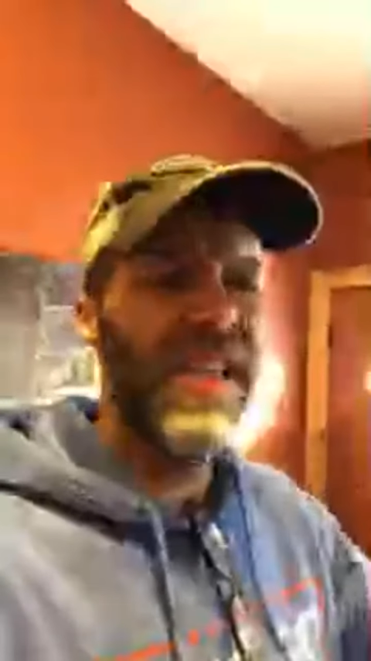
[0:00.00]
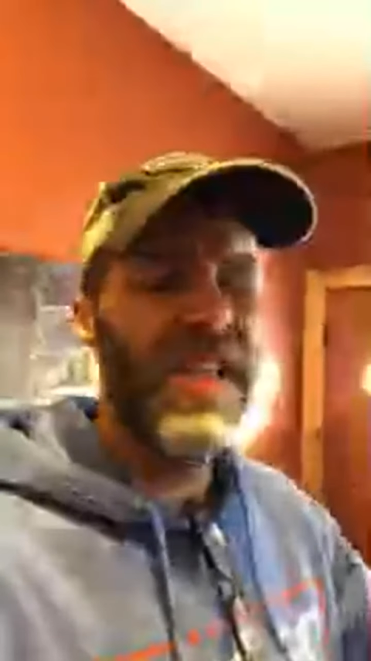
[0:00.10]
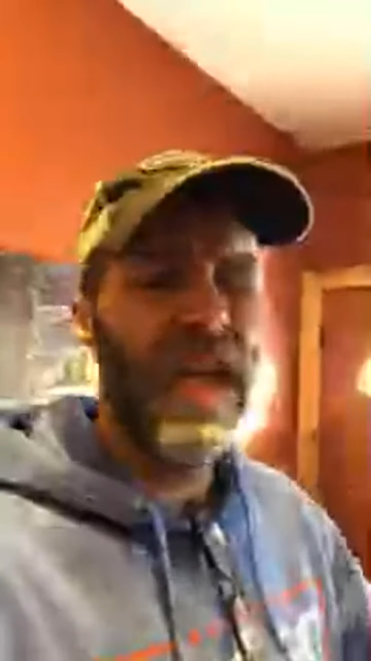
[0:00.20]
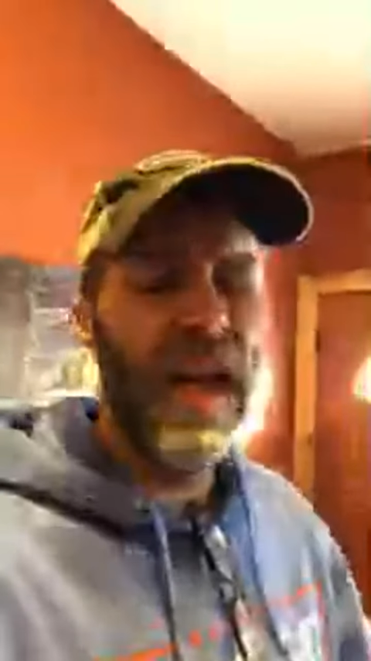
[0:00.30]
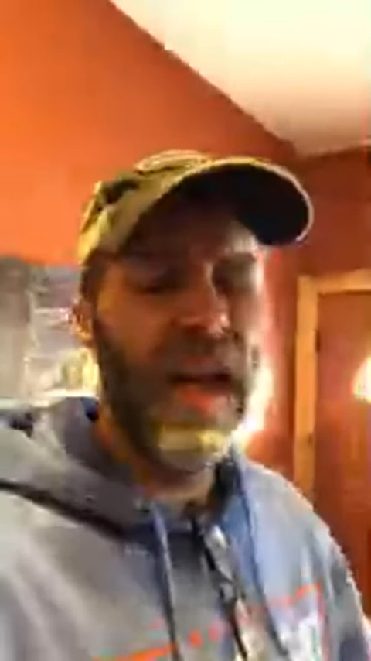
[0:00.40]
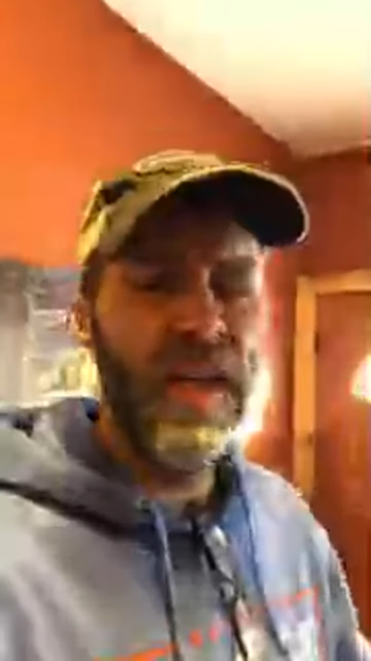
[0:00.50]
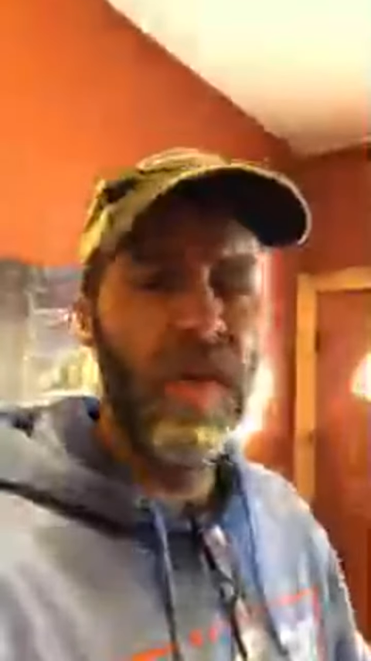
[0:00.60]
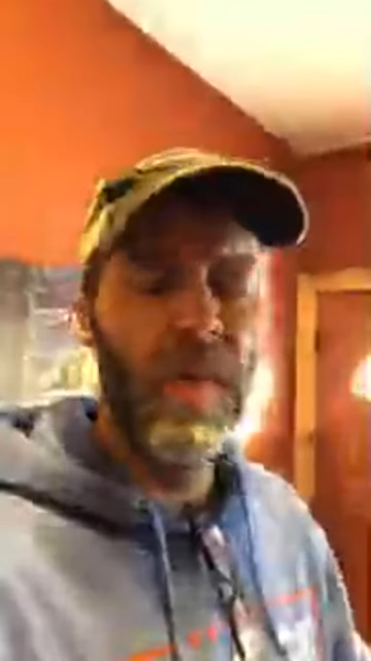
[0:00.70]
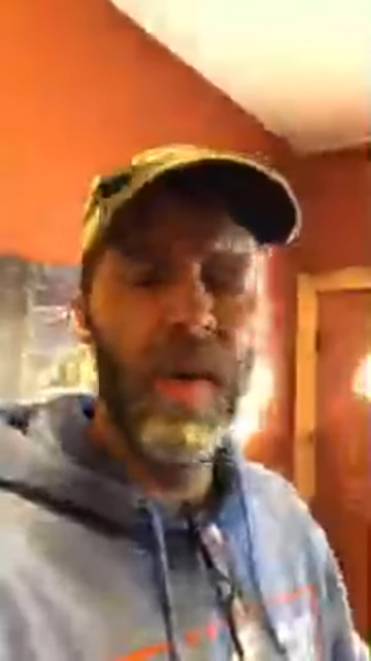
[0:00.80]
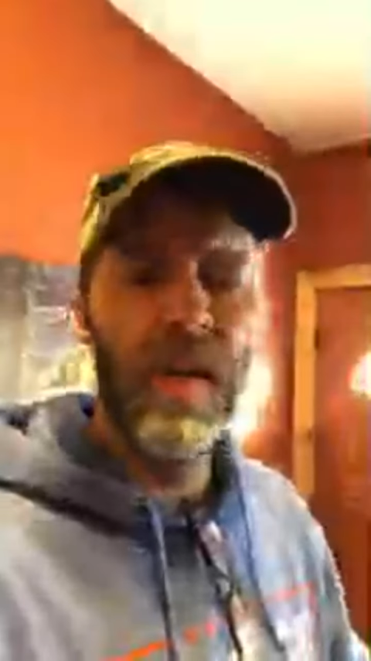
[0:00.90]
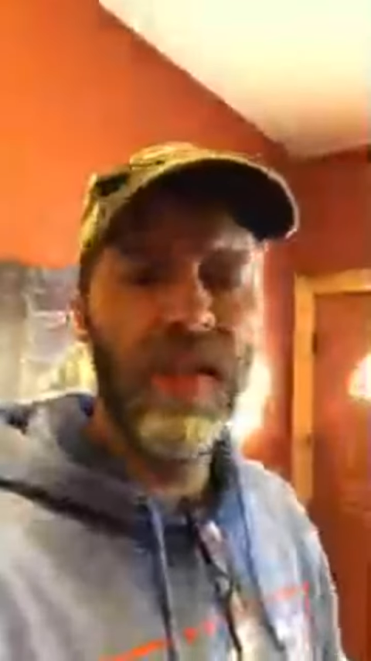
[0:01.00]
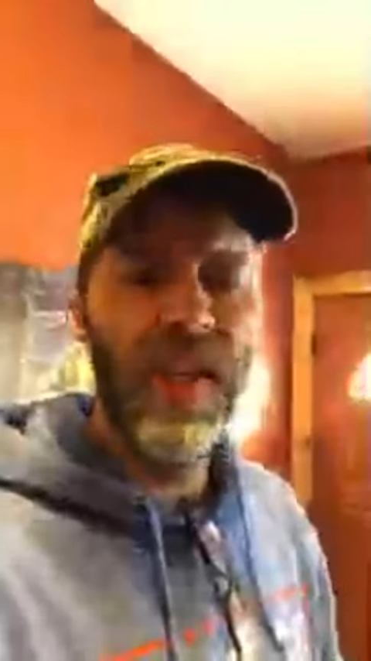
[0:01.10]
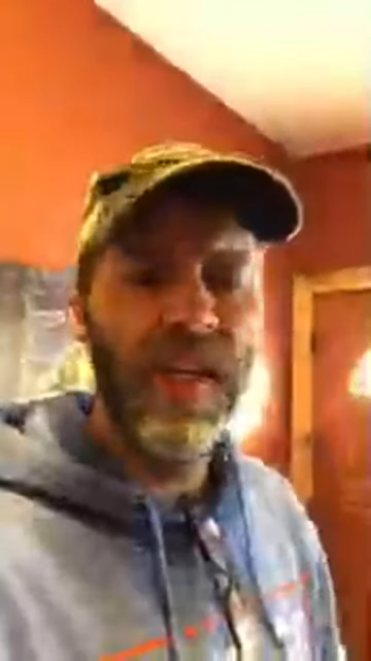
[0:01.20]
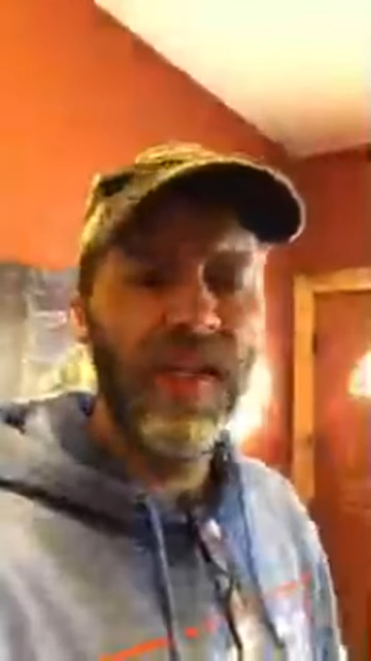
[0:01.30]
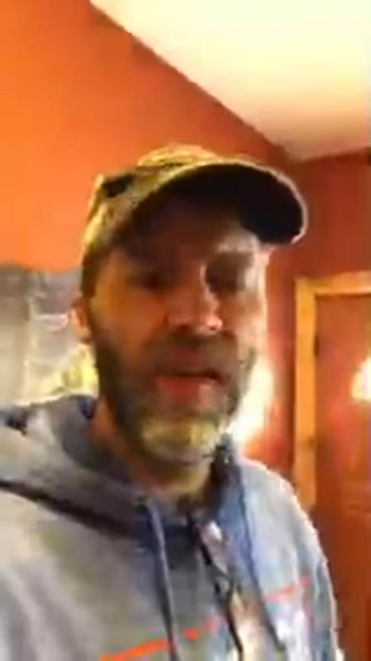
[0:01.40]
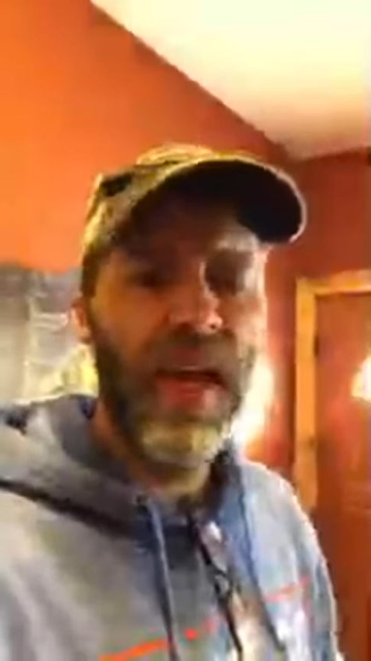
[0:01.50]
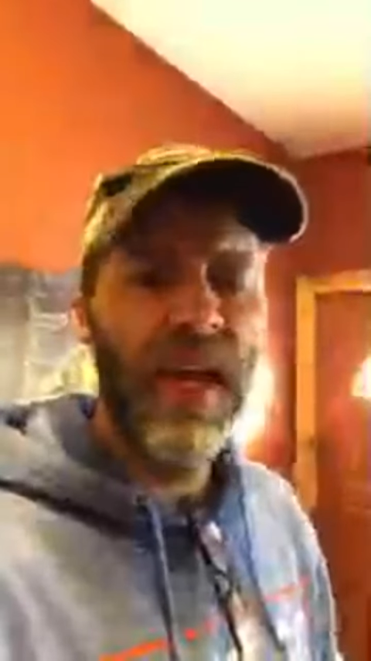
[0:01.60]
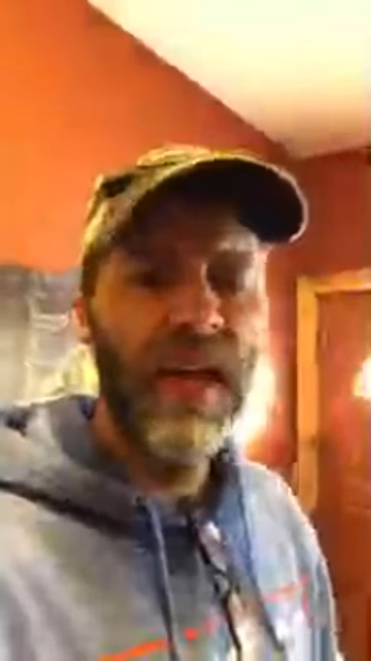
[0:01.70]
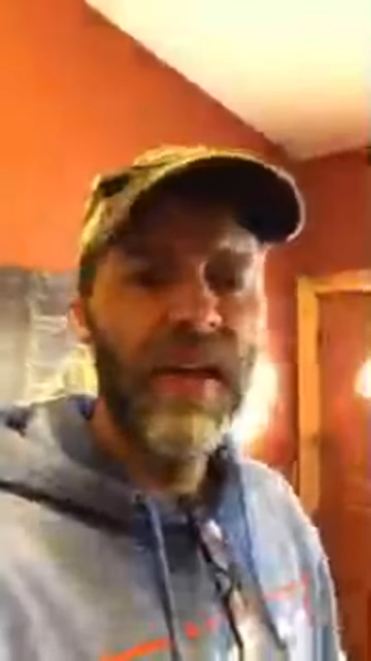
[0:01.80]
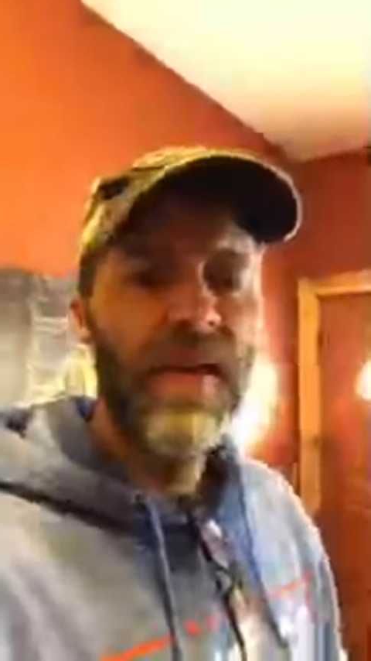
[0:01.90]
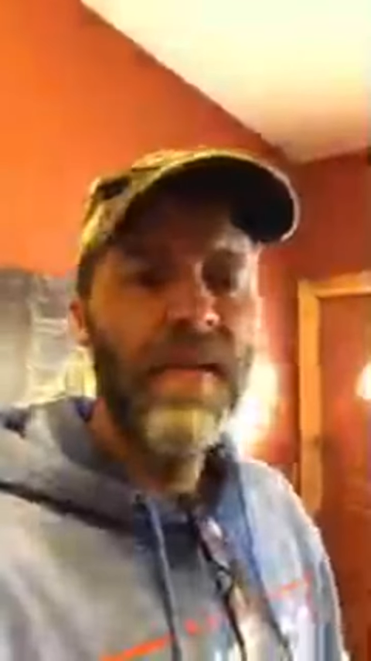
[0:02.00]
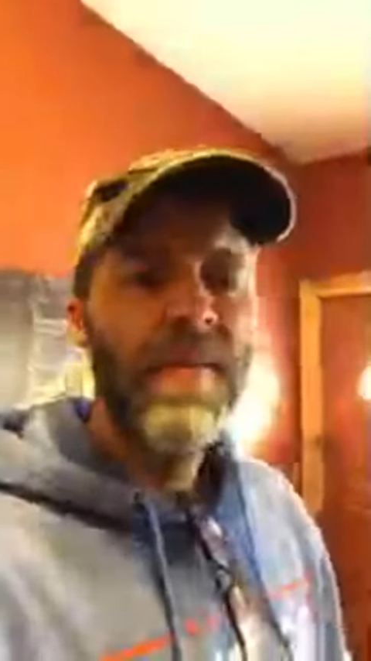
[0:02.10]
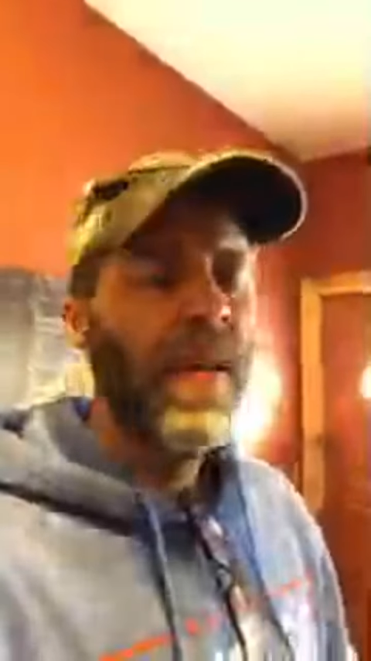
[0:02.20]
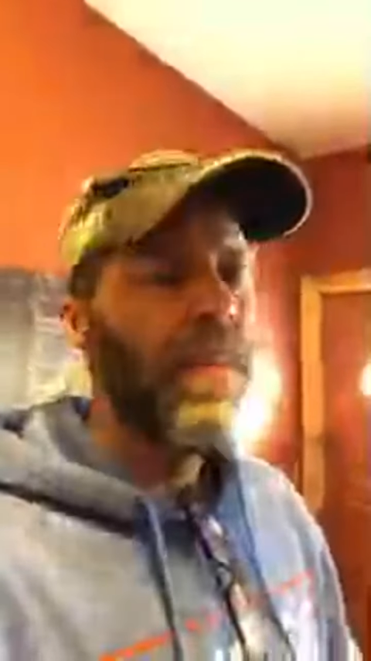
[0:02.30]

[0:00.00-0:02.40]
of just numerous things, okay?